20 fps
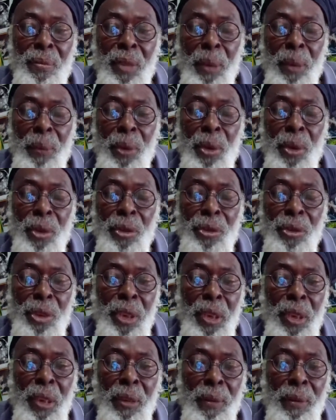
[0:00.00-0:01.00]
I'm done
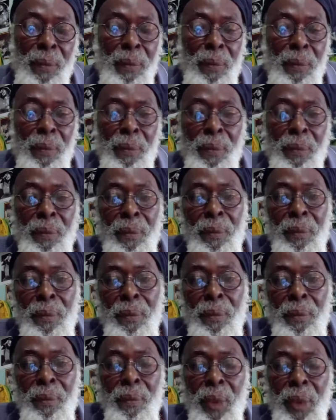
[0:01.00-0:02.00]
read.
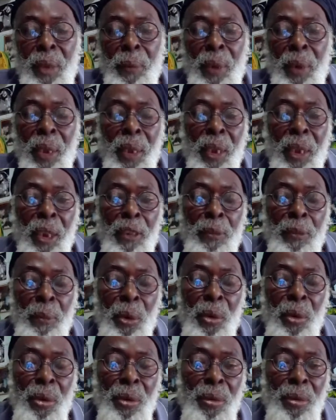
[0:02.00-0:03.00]
And I'm lack off
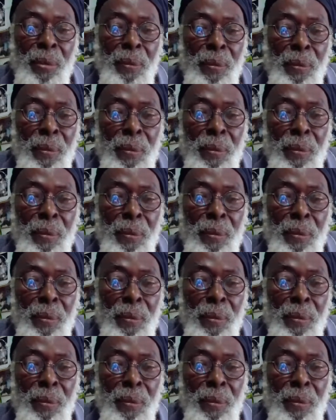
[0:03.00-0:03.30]
book.